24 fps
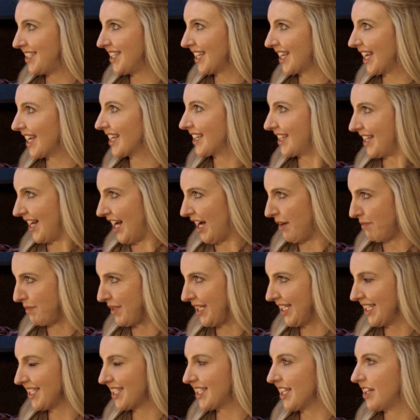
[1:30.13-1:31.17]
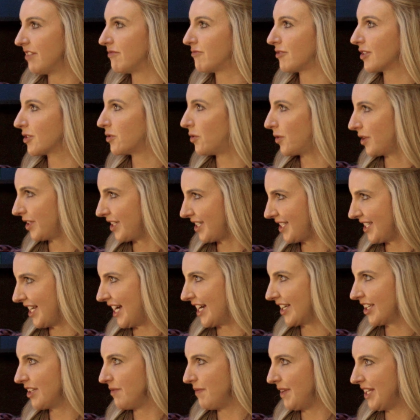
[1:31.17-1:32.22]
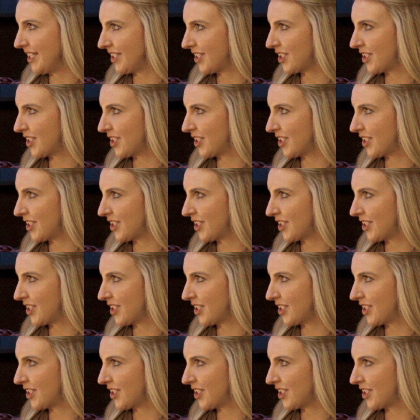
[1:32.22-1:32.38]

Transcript: get copies of recorded documents.